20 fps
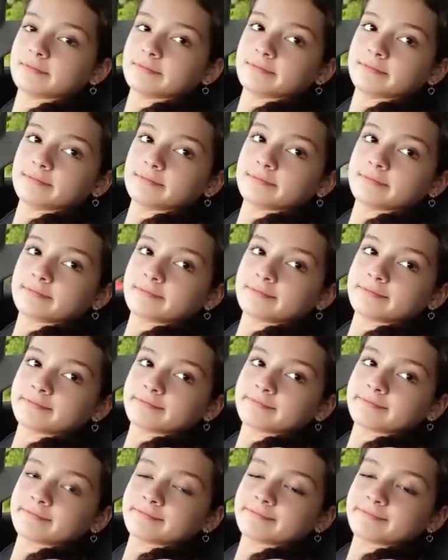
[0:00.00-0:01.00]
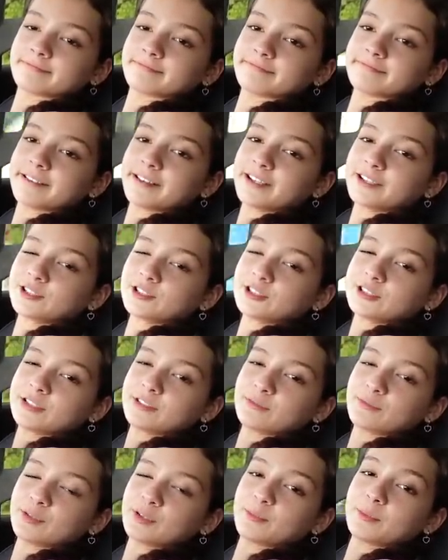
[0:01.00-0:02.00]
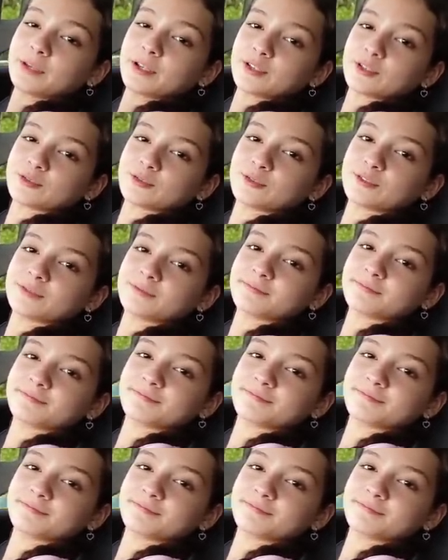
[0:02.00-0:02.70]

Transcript: Oh my God. I just didn't want to be at school.